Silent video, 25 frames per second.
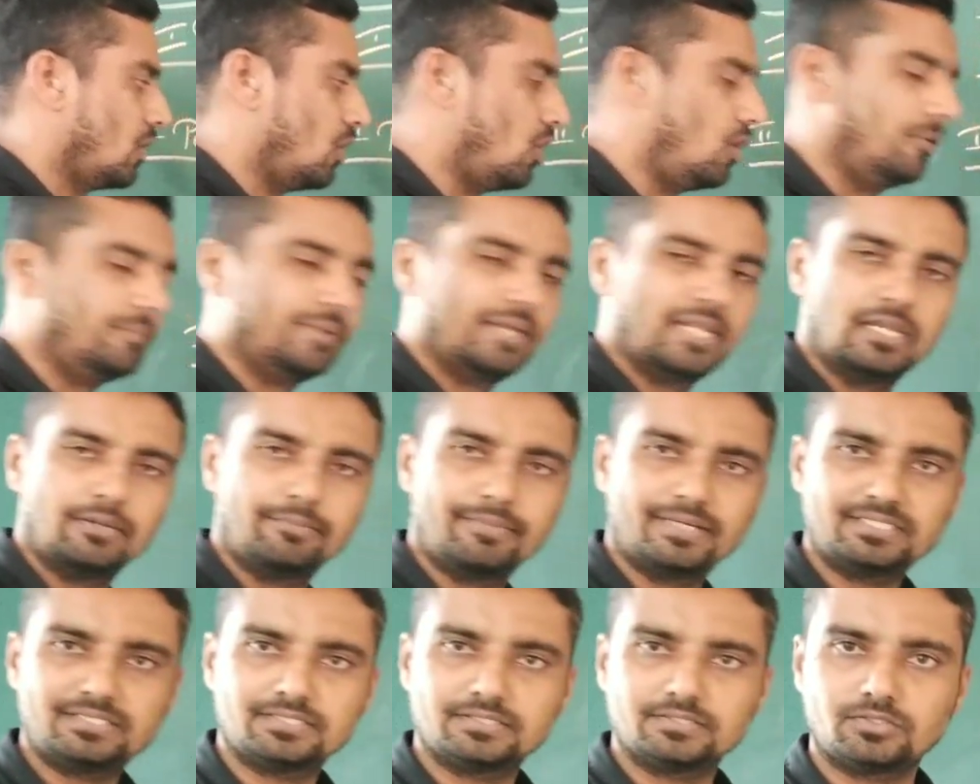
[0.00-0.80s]
How many
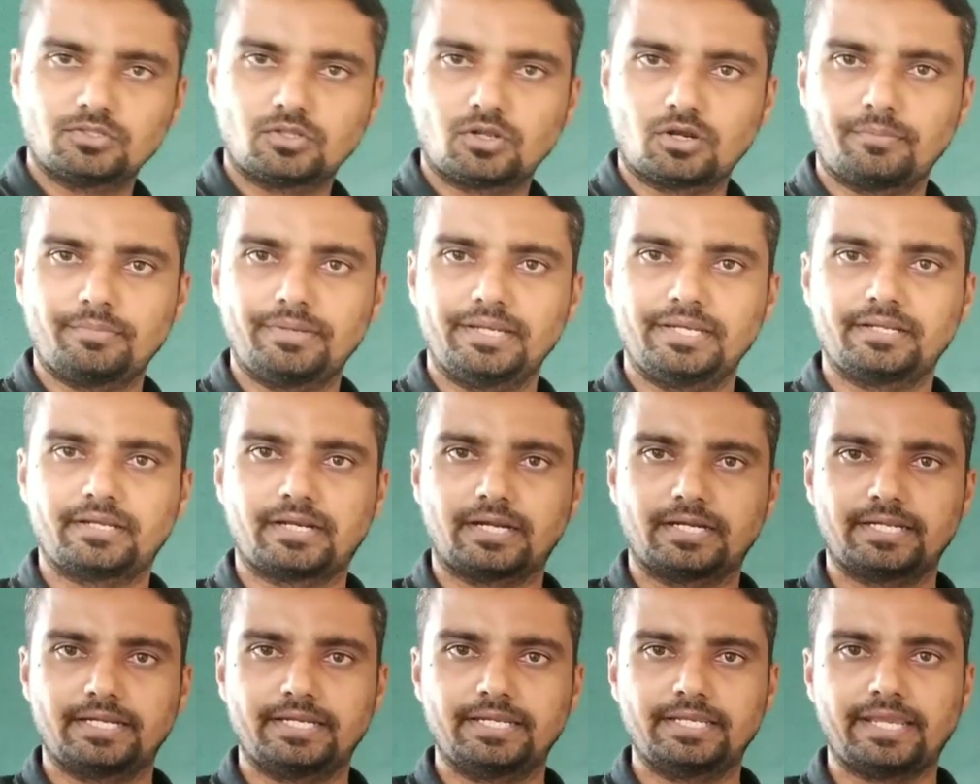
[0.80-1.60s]
elements? There have been
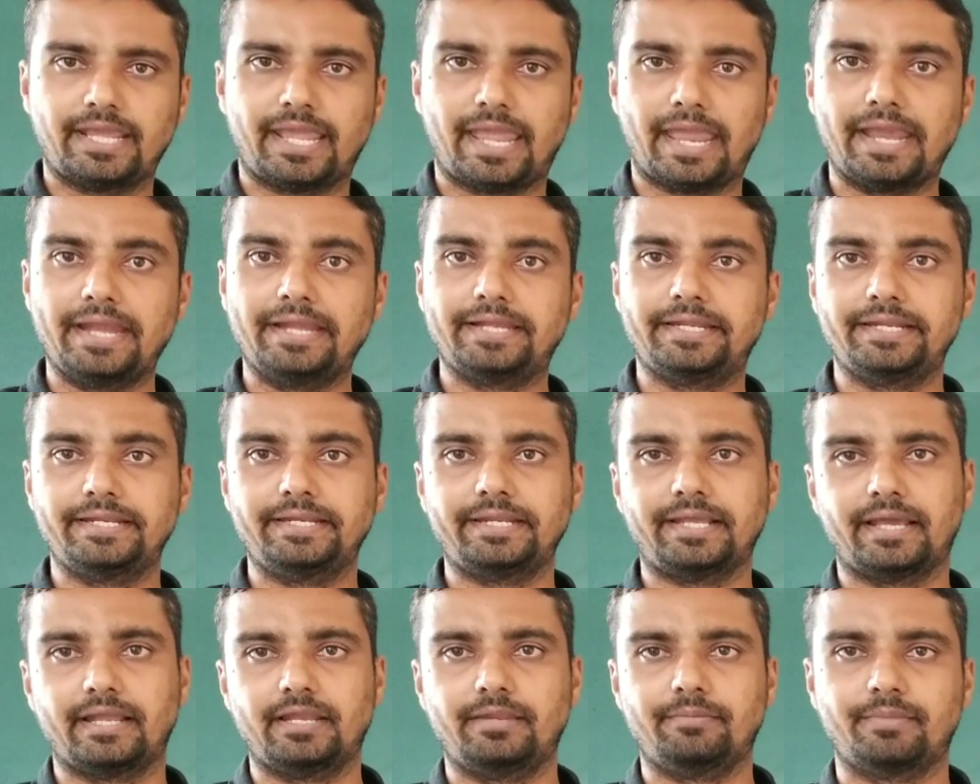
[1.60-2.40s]
containing
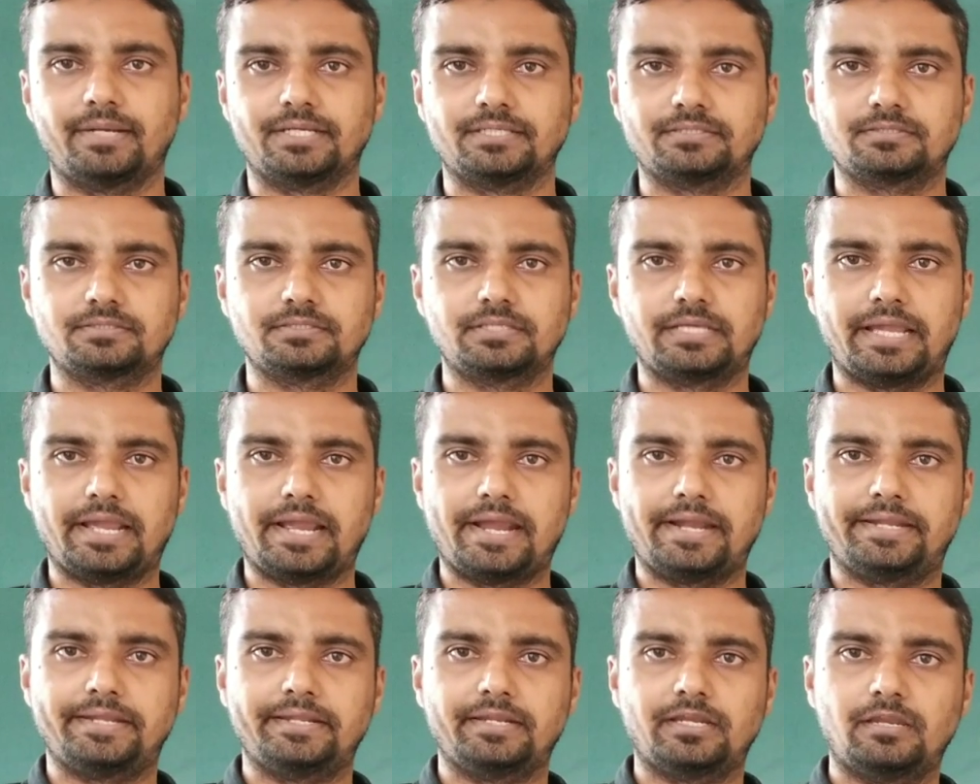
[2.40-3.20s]
18 elements.
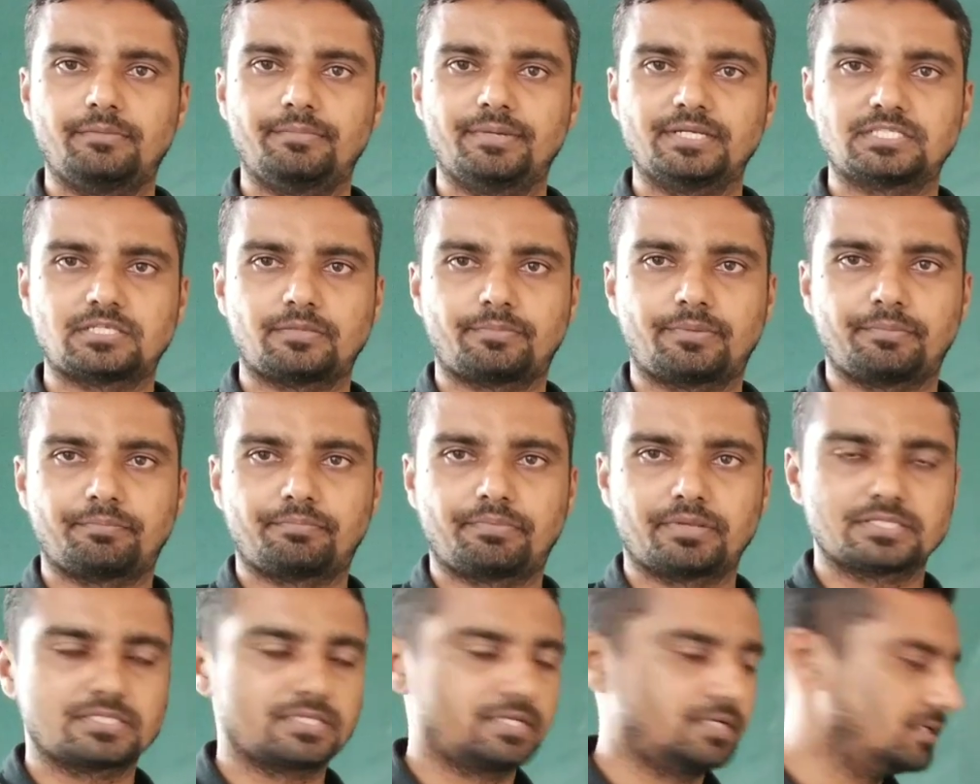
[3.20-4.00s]
18 elements have been
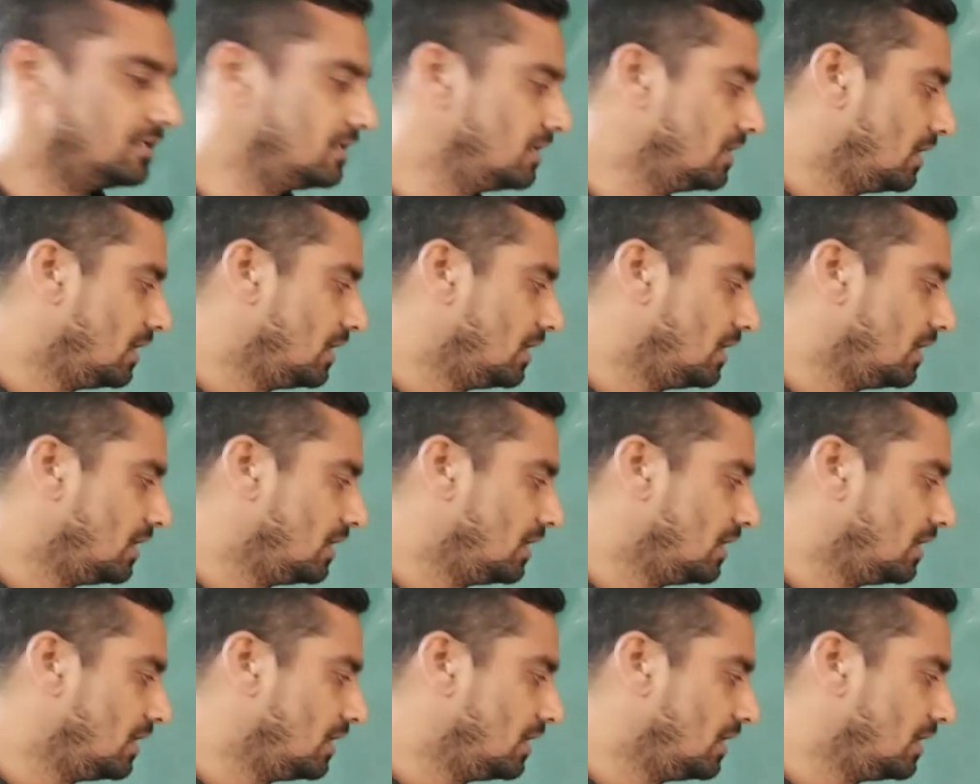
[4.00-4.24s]
present.